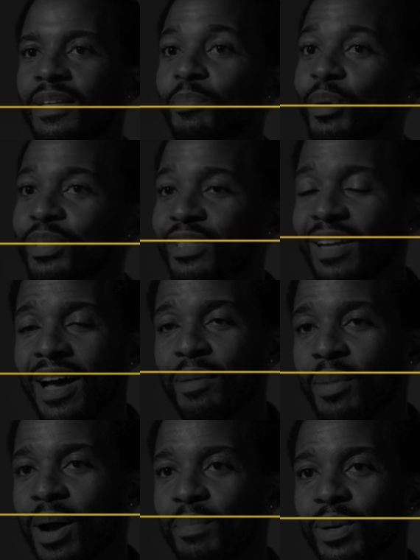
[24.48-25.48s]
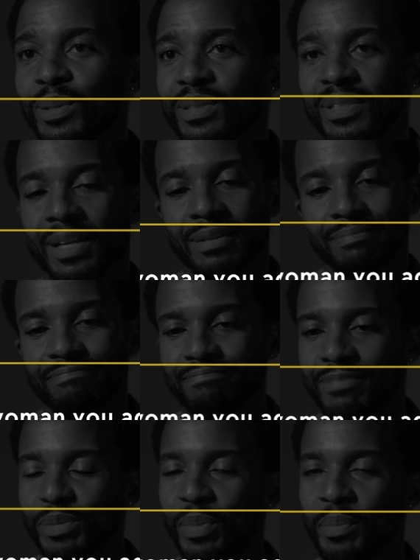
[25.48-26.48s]
The person that I admire most that
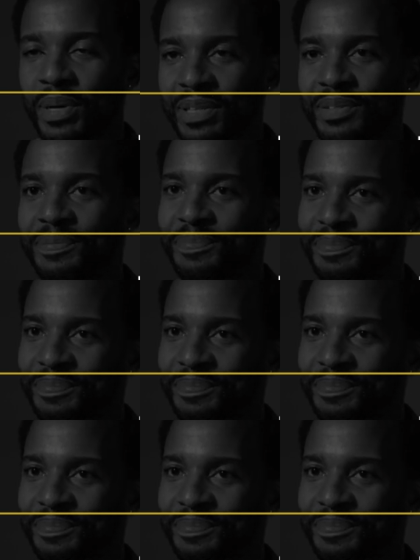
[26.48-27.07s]
is my mother.